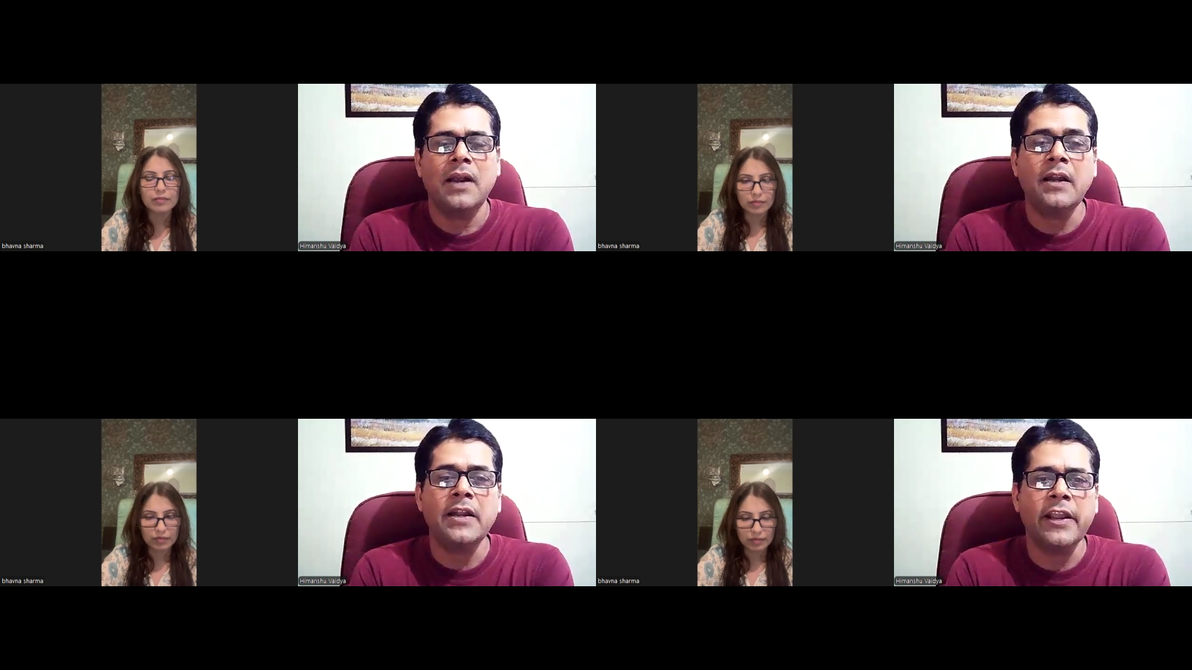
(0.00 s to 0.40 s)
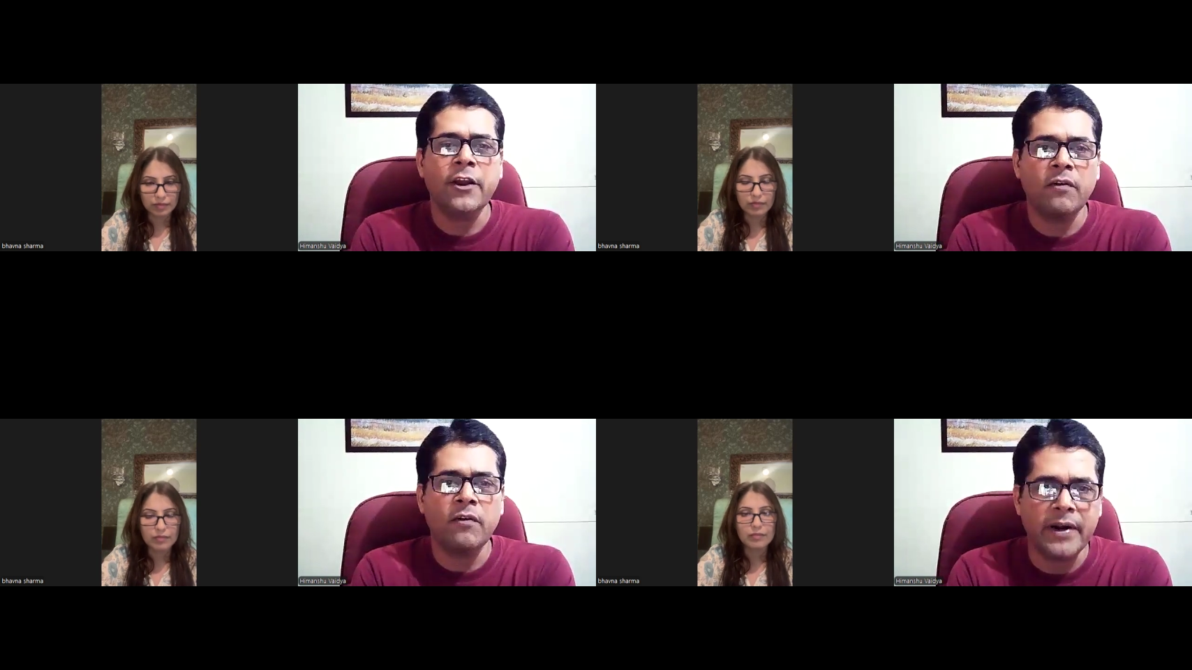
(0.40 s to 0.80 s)
Speaker 1: and take
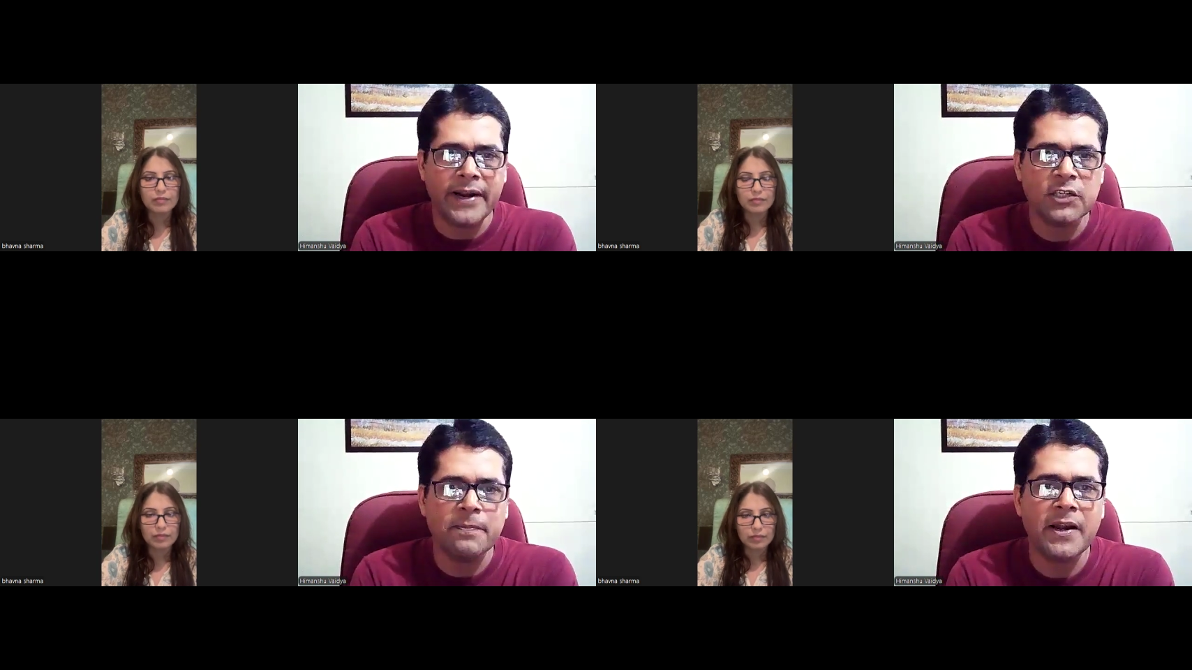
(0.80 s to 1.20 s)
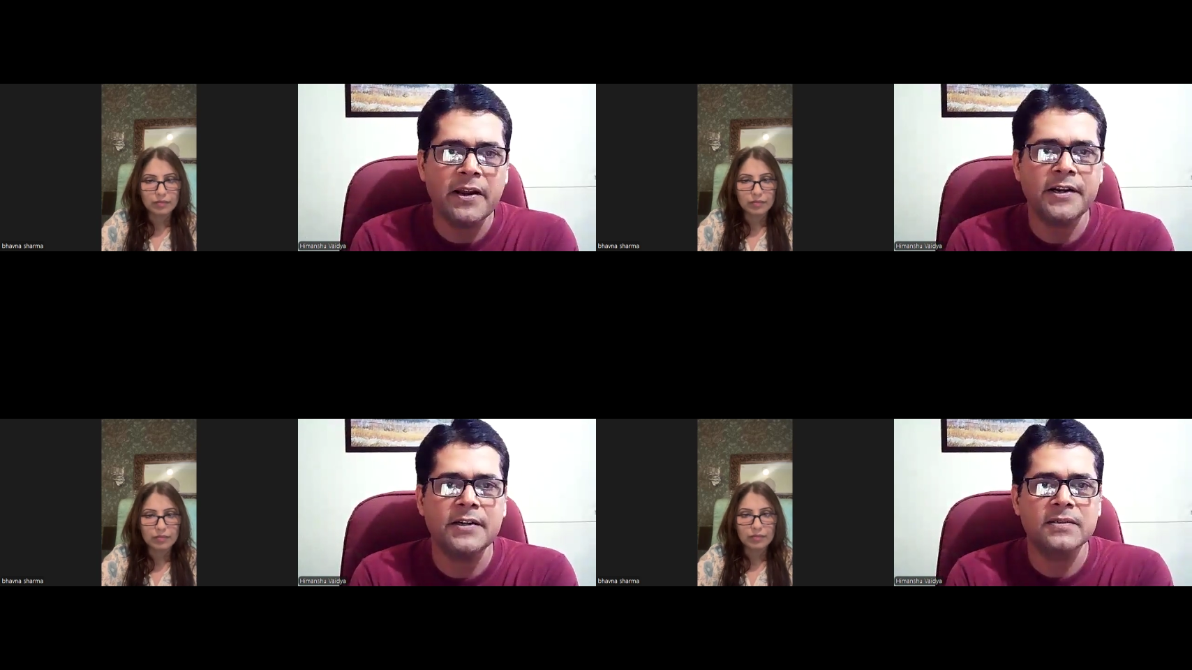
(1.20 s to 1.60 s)
care of your
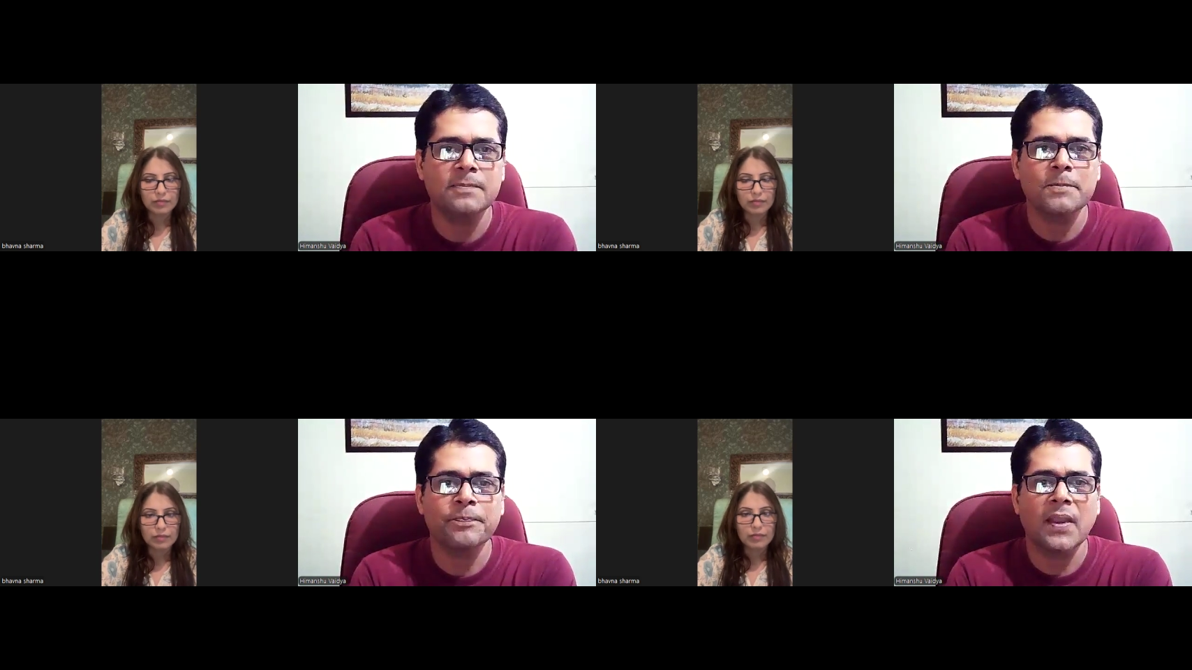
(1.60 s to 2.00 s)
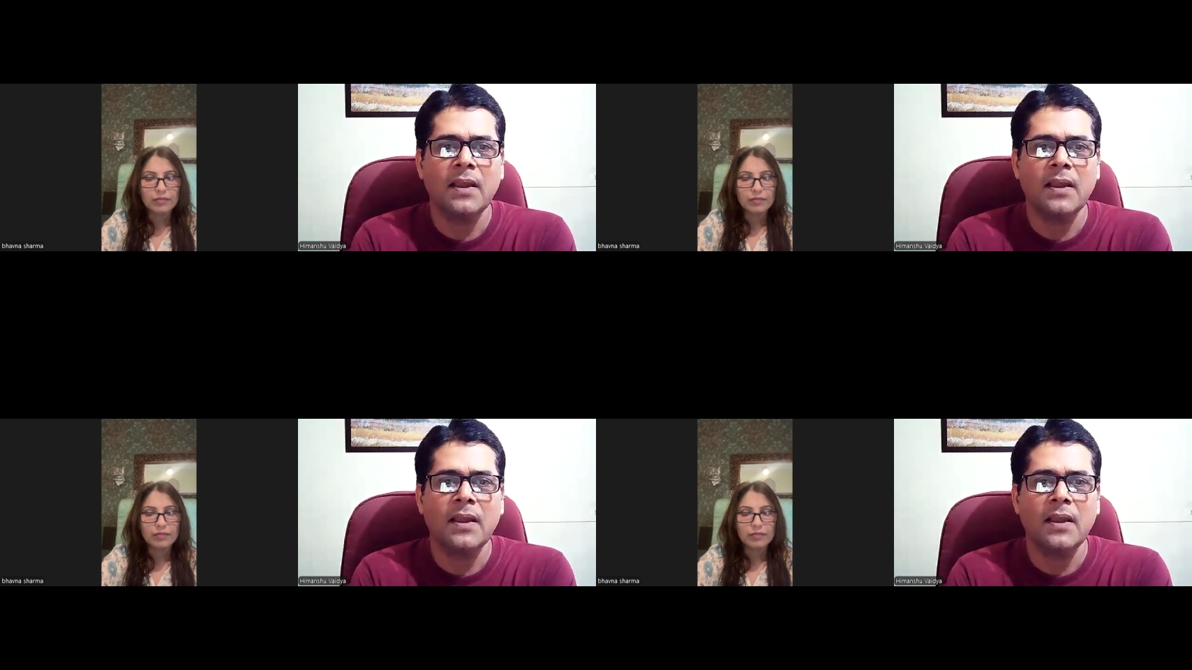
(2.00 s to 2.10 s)
attachment needs?